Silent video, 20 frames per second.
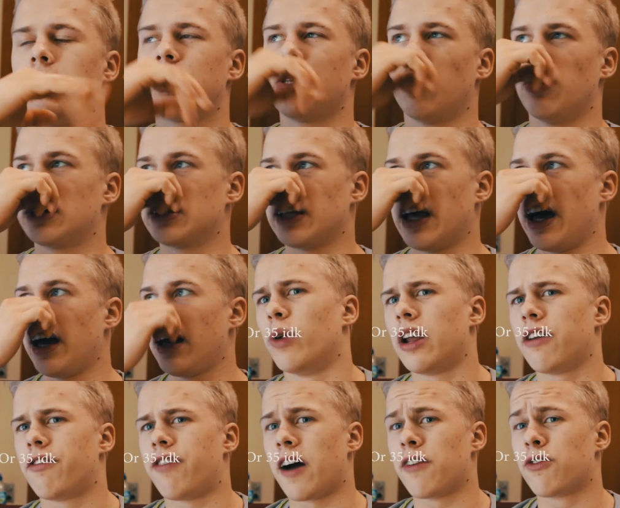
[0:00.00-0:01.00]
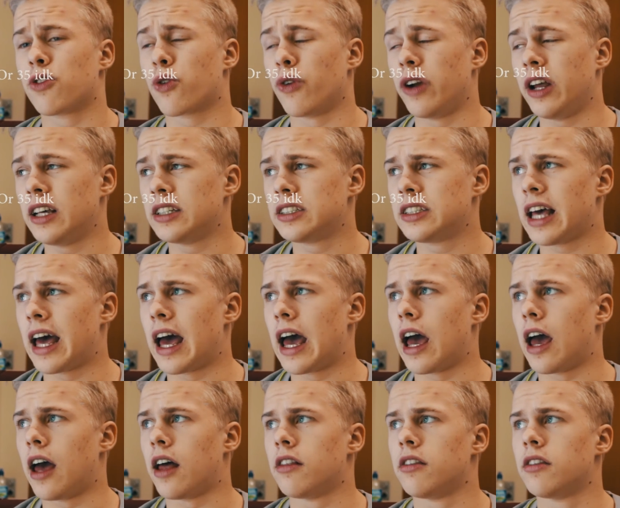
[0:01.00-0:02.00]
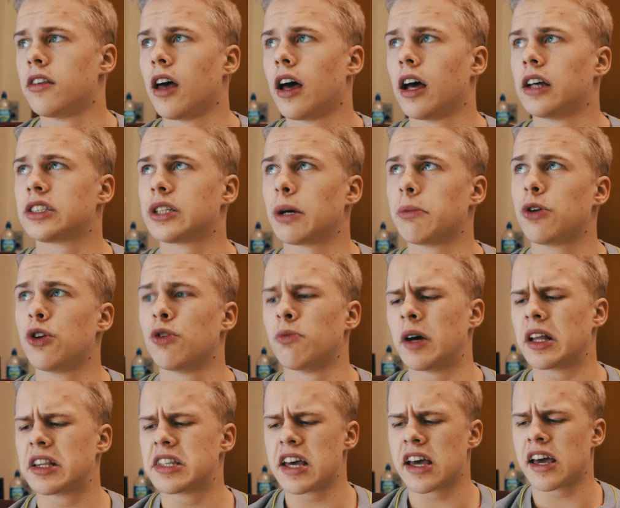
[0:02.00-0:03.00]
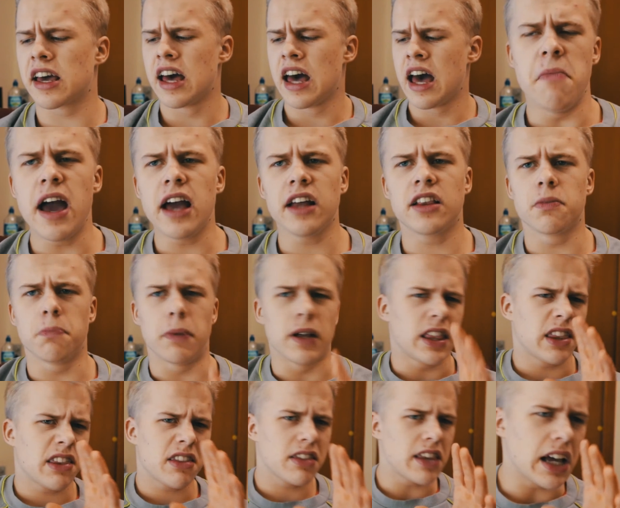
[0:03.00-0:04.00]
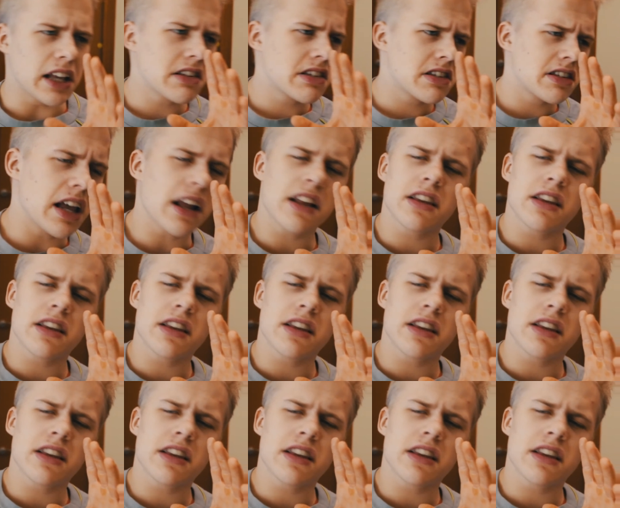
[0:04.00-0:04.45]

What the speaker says: So it's like 25 degrees, and some of you might think, mate, but that's